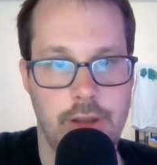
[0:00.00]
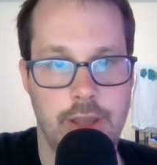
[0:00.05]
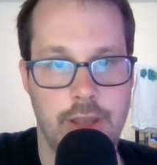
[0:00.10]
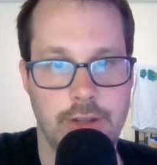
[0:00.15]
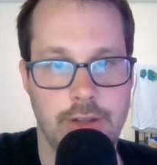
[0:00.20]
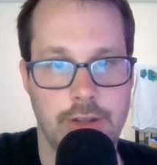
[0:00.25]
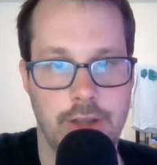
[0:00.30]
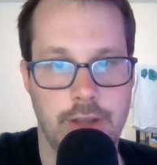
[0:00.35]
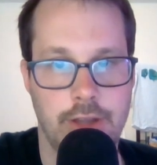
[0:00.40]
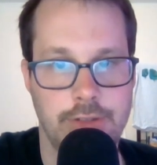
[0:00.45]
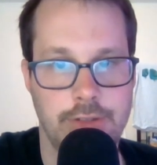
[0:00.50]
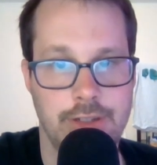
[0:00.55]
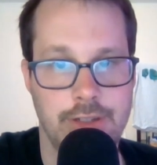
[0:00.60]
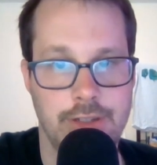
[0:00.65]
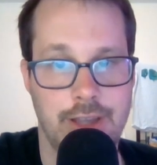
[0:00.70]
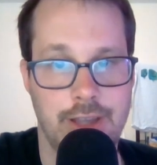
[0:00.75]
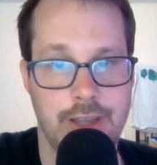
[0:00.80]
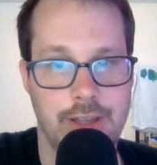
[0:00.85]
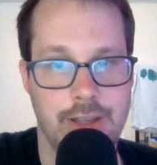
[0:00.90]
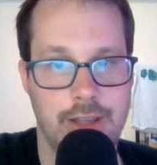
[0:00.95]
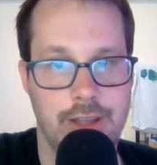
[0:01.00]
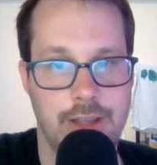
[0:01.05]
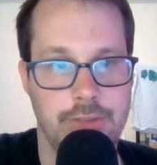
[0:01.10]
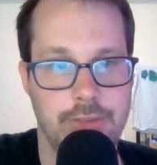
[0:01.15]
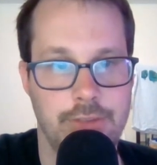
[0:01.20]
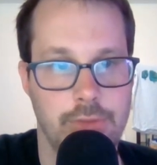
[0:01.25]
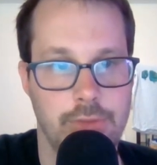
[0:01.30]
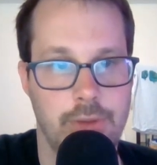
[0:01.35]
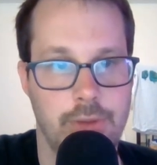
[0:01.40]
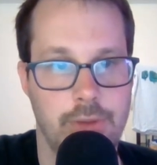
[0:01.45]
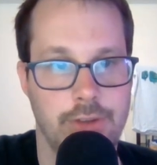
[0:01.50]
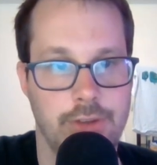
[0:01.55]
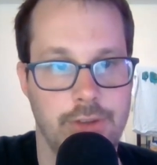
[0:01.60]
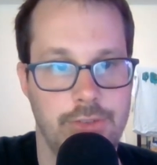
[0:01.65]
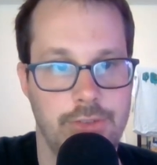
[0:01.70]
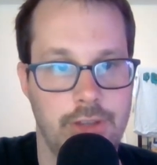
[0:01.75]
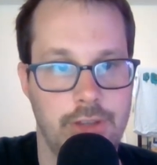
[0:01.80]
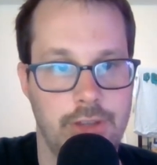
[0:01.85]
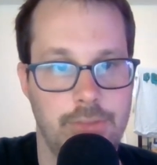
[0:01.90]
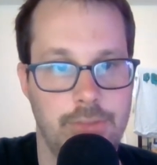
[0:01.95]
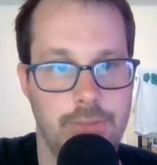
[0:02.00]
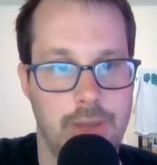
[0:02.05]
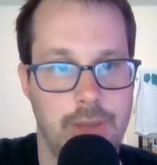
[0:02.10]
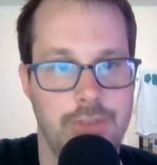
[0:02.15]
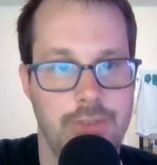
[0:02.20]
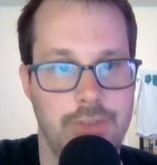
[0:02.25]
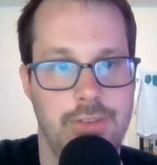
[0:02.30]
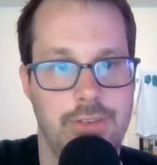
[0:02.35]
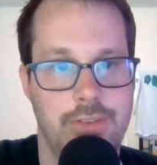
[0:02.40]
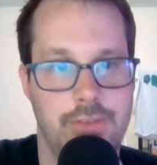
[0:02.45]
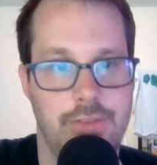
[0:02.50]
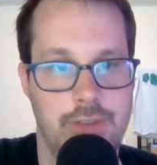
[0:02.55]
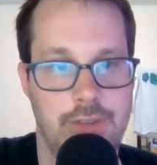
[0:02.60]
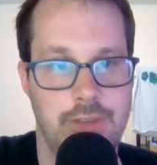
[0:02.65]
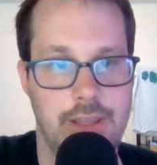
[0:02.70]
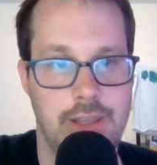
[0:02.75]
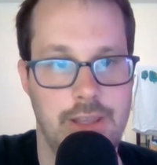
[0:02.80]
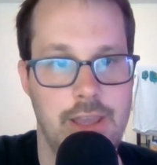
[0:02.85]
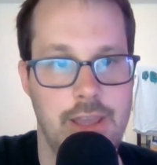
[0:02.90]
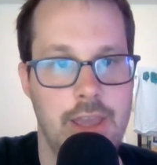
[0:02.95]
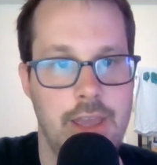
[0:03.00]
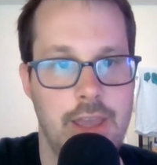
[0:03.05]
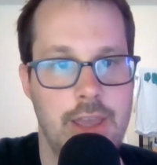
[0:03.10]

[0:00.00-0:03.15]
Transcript: and content guidelines requiring sex positivity